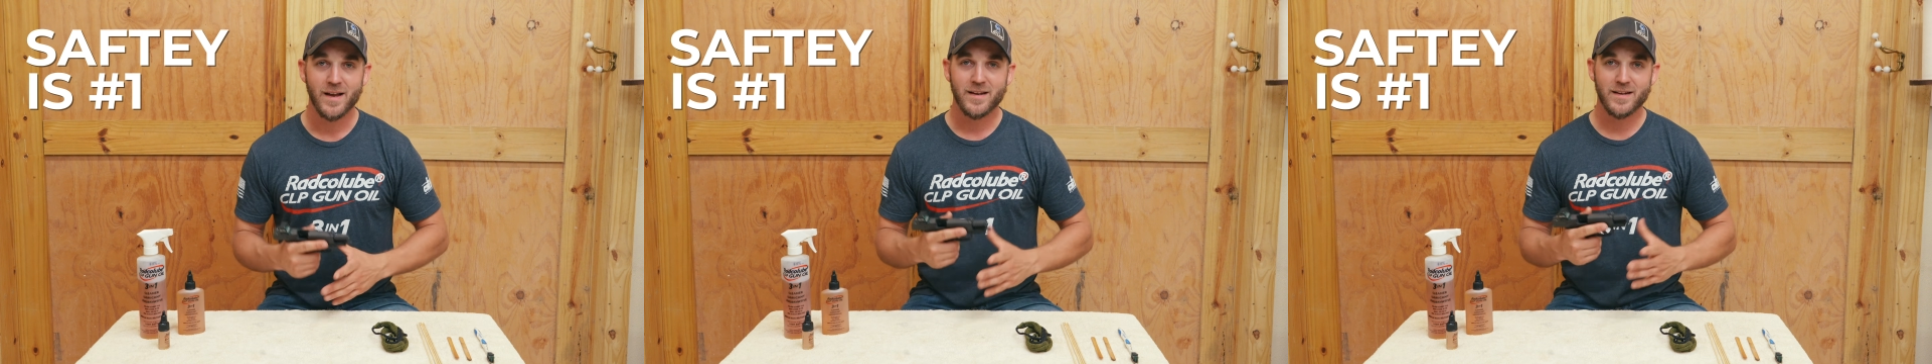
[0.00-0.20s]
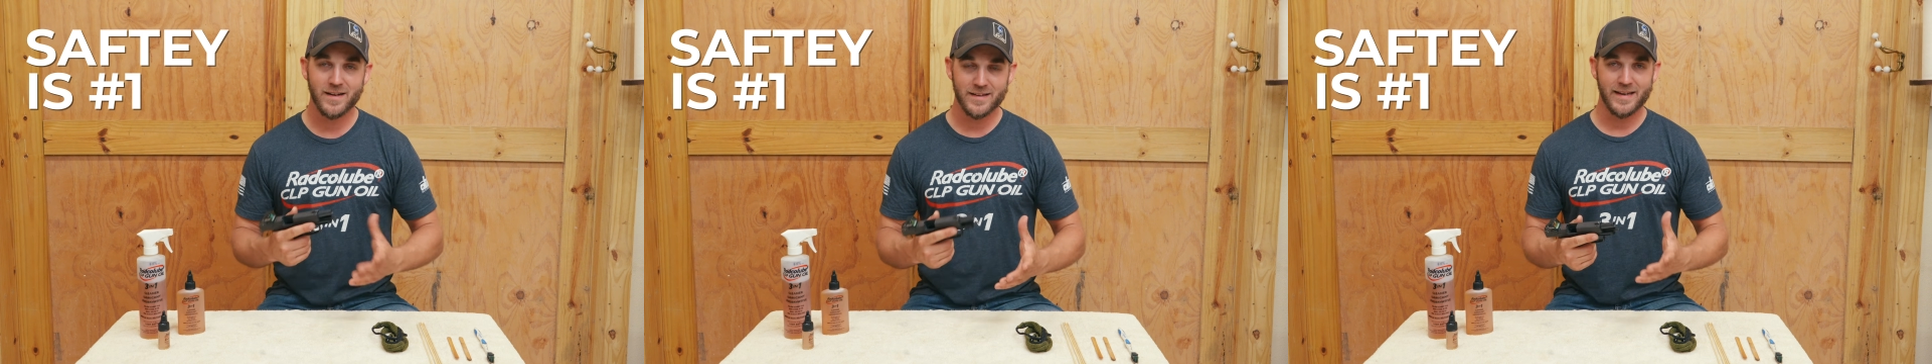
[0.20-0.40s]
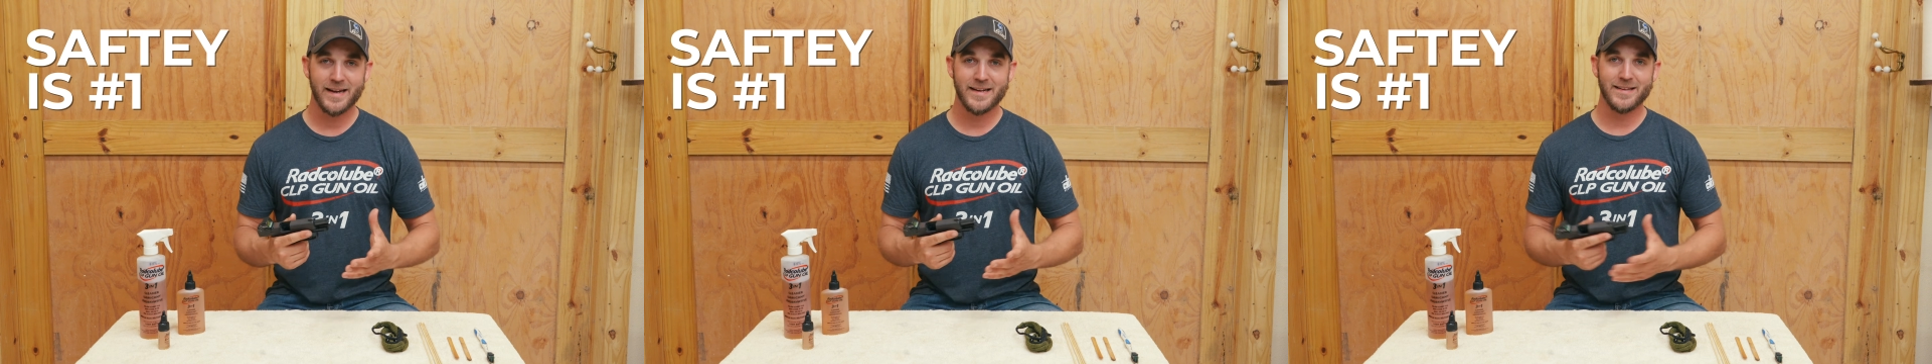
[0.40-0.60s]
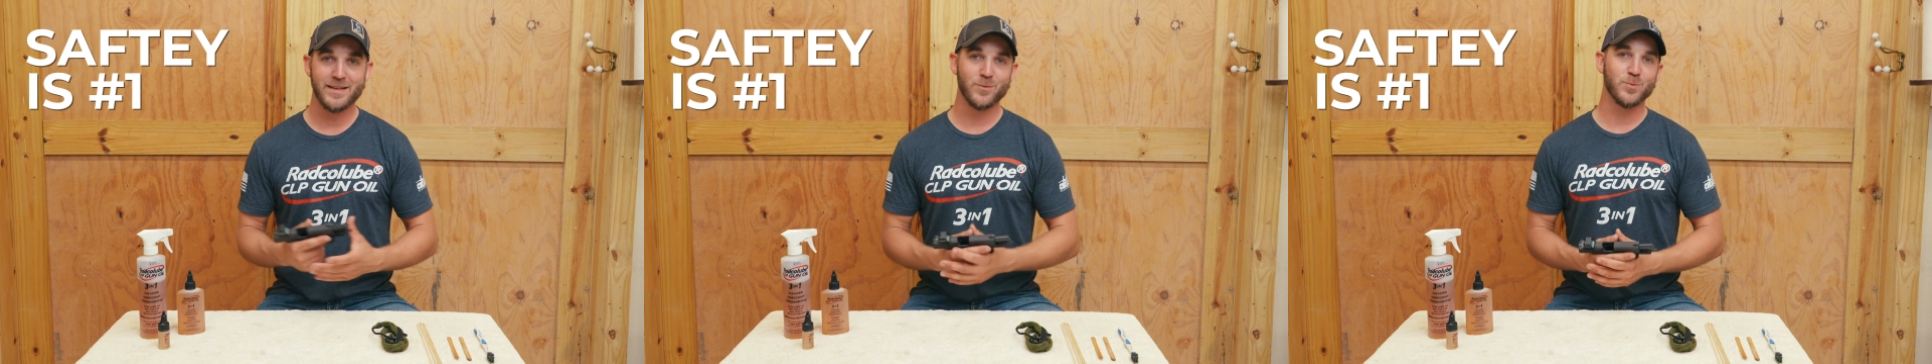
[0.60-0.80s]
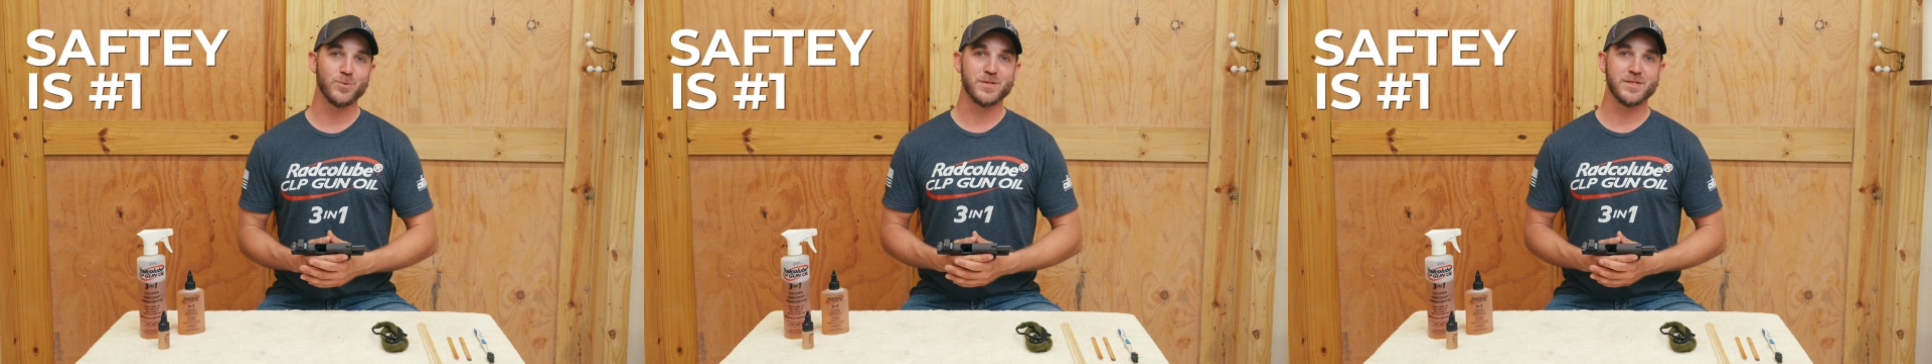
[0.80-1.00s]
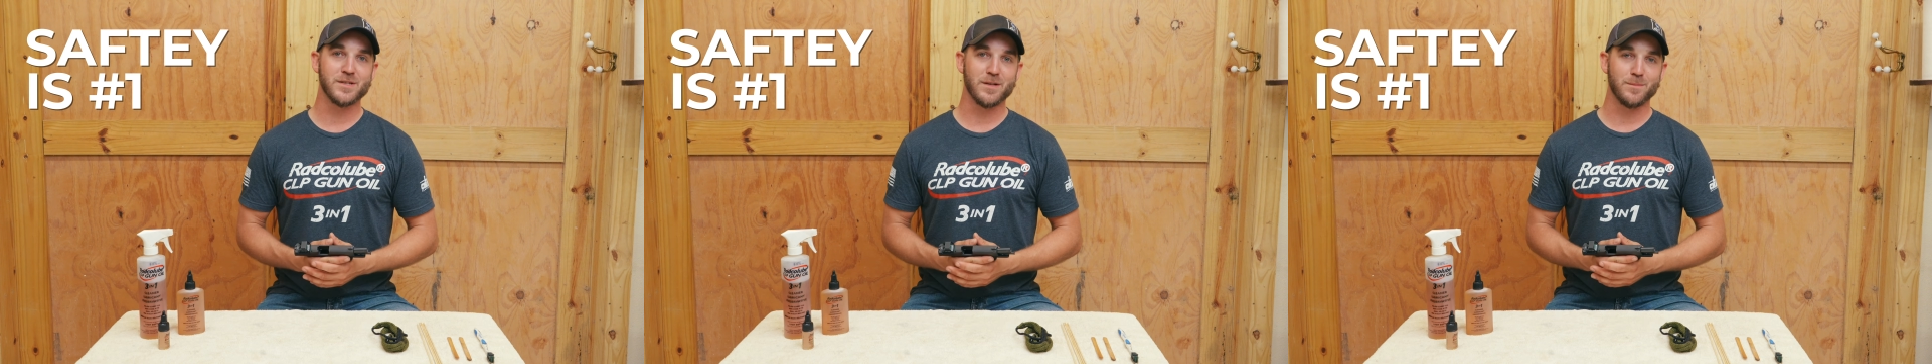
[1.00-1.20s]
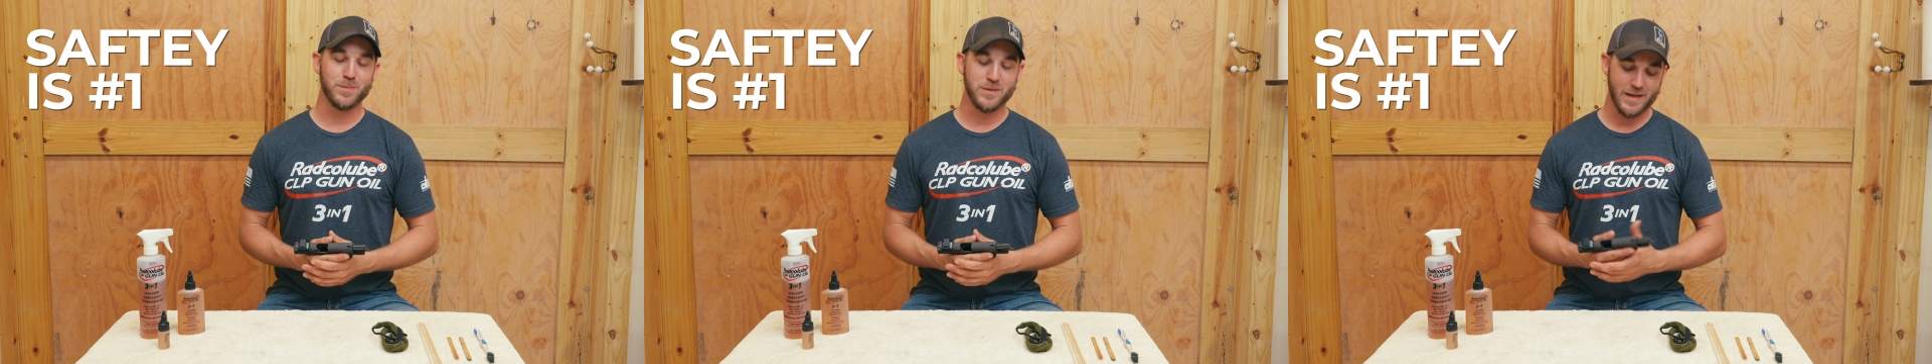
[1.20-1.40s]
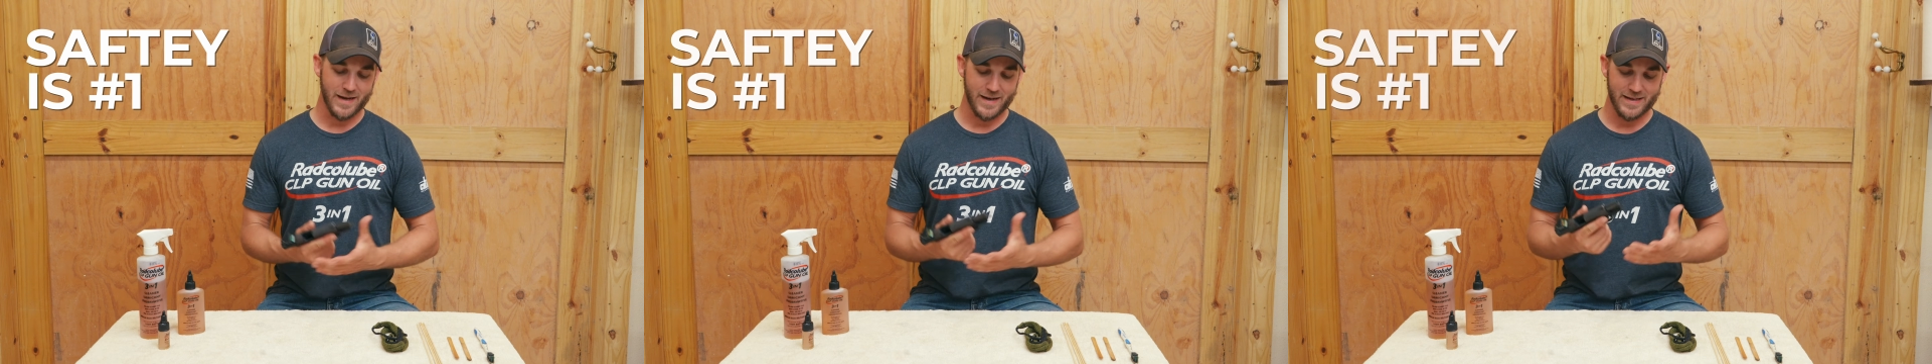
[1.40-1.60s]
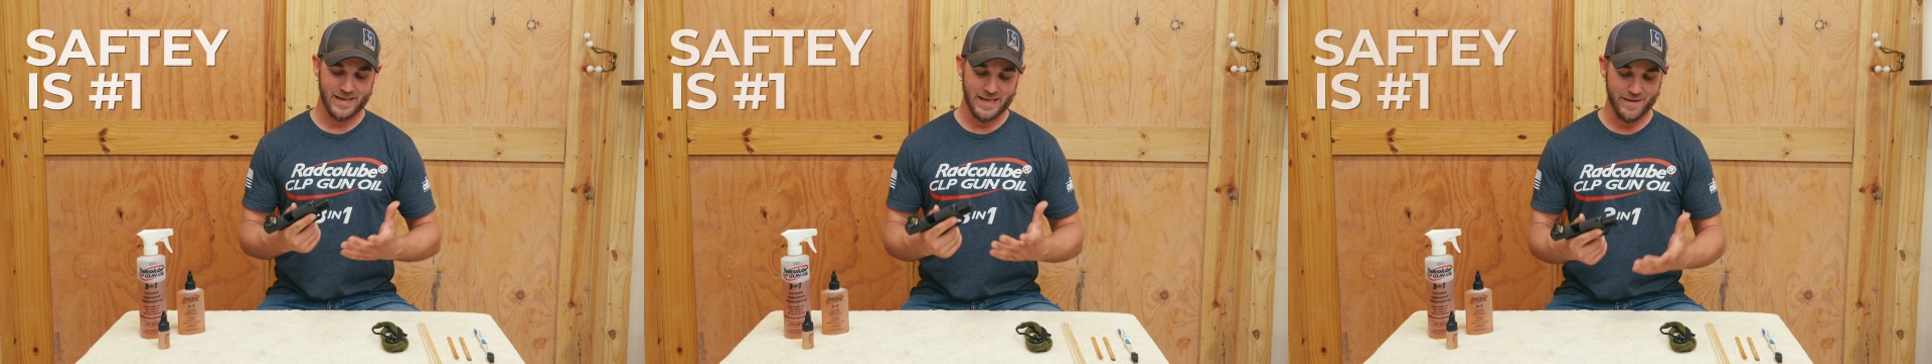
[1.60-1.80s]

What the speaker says: Gun handling rules still apply.